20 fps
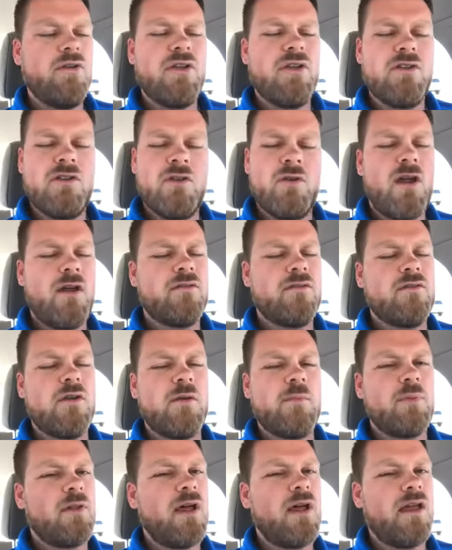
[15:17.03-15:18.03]
You do have to
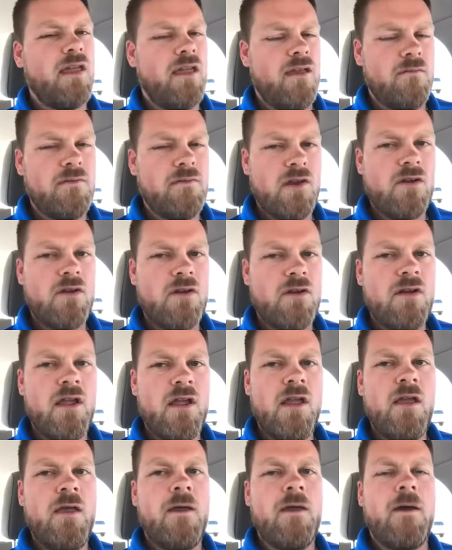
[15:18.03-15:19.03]
apply heavier,
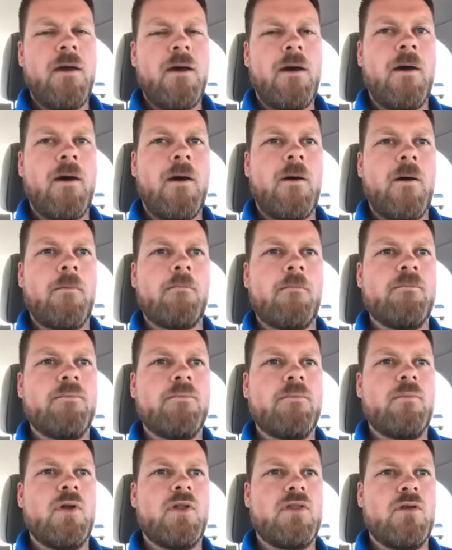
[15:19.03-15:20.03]

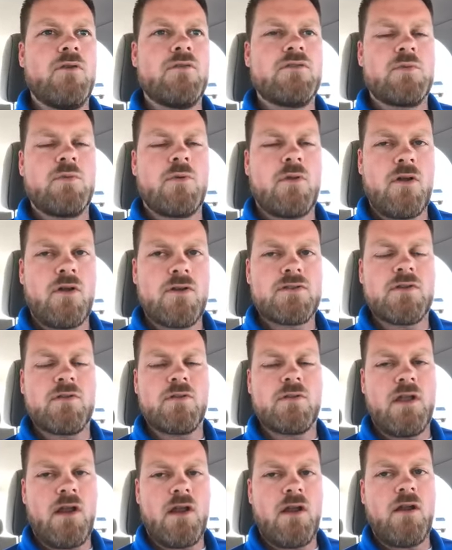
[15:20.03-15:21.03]
but those will also
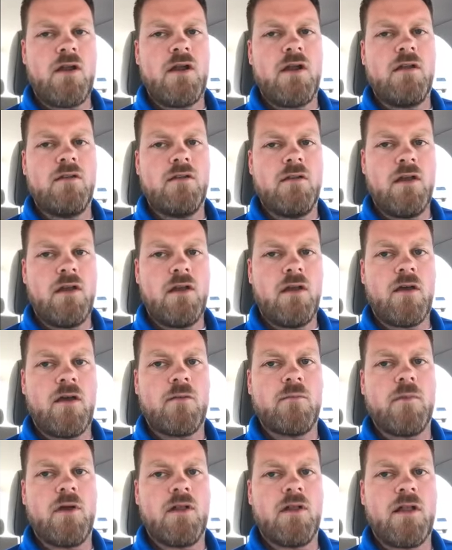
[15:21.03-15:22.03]
carry
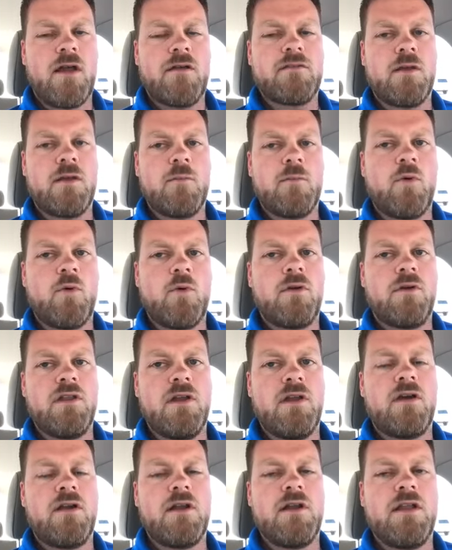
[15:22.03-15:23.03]
a lifetime
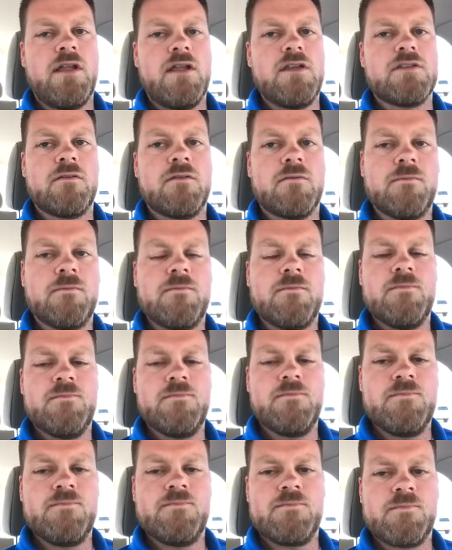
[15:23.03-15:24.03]
warranty on adhesion
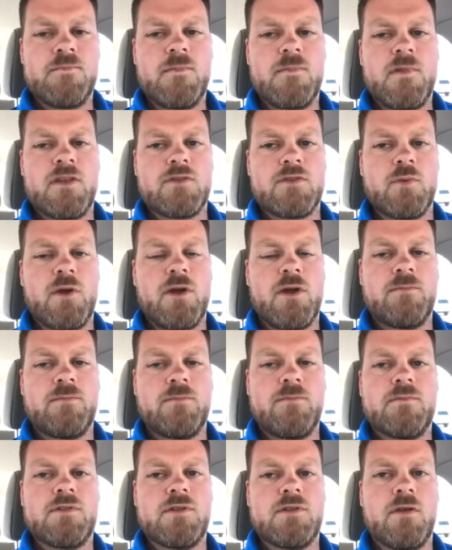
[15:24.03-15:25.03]
as well.
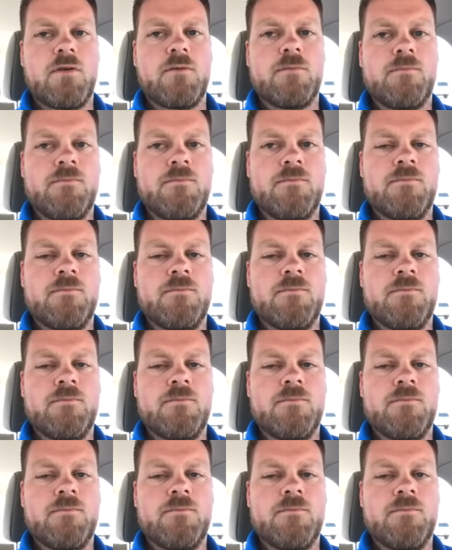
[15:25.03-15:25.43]
So